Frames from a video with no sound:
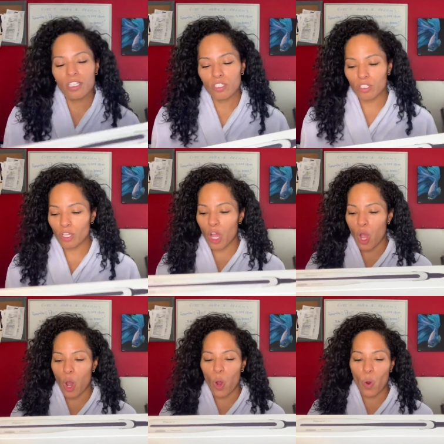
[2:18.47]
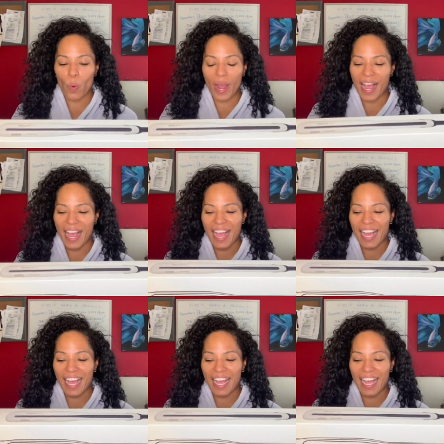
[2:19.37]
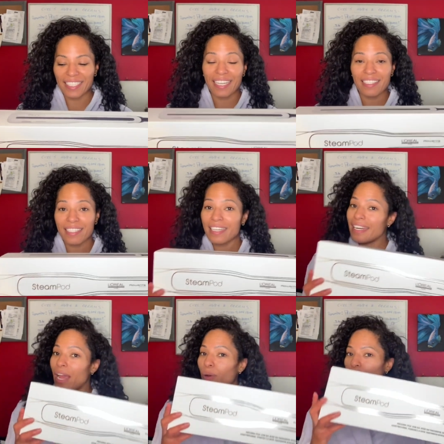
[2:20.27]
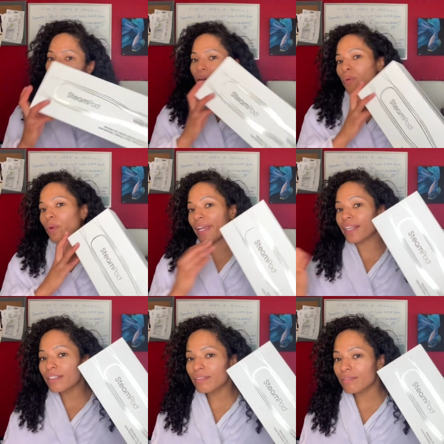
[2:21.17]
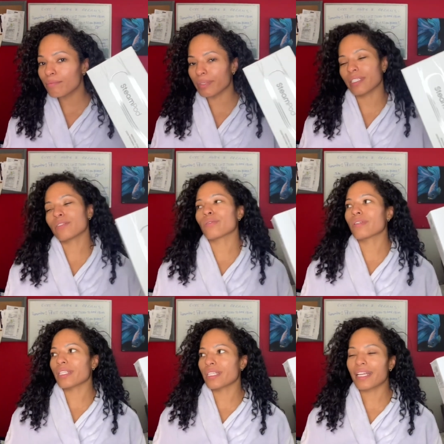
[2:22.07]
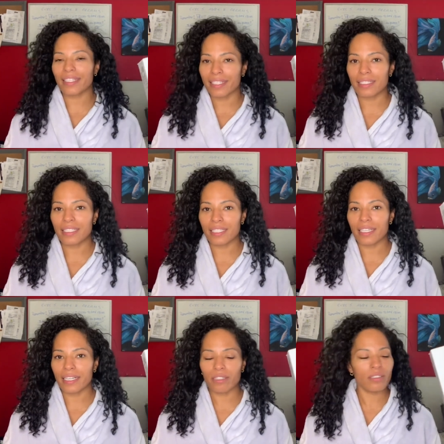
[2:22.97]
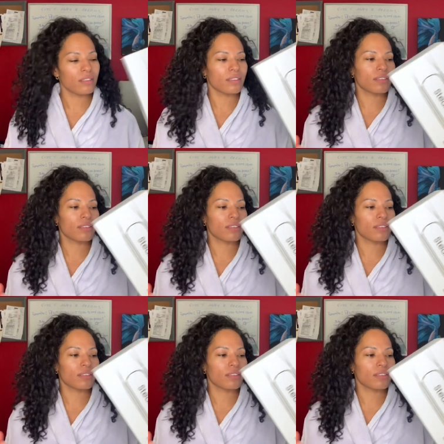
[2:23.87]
So I tested it out on my wig, but it's already like Indian hair